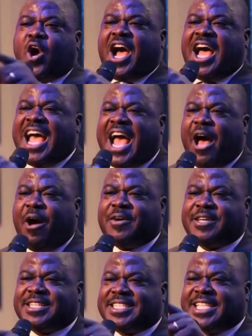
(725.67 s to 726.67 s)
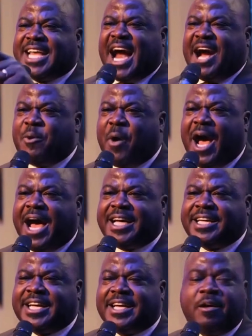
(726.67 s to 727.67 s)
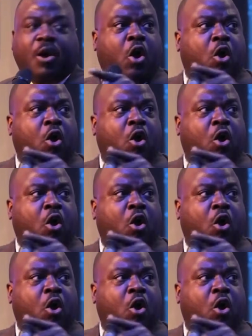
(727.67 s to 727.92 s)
things like, we don't even know how he got his money.